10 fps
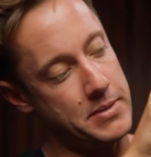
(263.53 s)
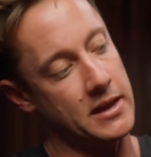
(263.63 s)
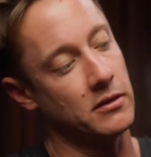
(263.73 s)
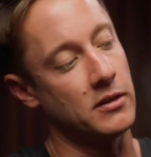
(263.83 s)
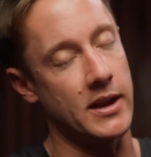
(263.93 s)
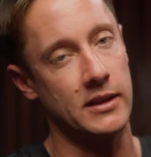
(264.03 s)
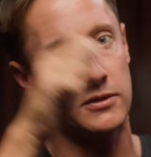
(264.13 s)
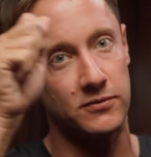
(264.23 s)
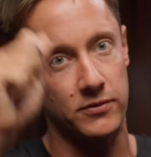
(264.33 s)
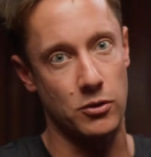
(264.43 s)
big
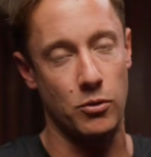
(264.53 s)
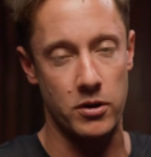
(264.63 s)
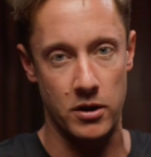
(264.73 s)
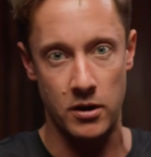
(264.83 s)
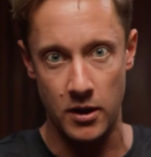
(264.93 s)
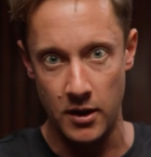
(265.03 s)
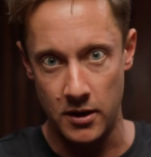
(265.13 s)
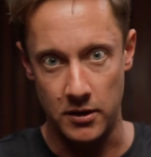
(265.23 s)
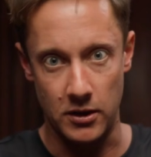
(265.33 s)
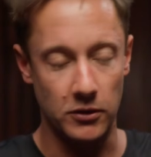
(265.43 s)
lines for quarter
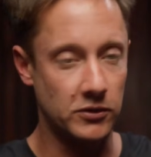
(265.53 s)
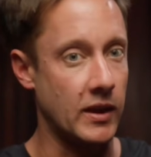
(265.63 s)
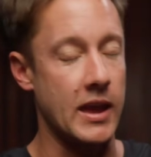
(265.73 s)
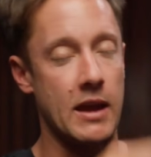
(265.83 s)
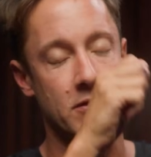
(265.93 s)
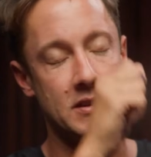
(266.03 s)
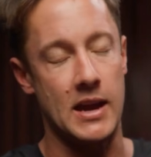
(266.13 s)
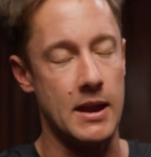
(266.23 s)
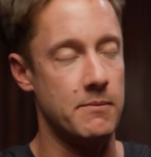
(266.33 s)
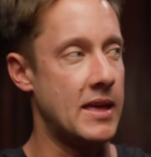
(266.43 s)
notes, like every
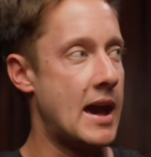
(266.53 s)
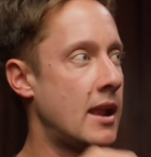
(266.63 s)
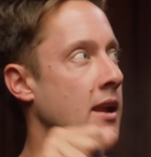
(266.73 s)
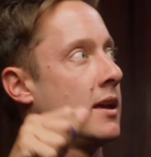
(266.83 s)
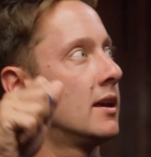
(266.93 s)
time that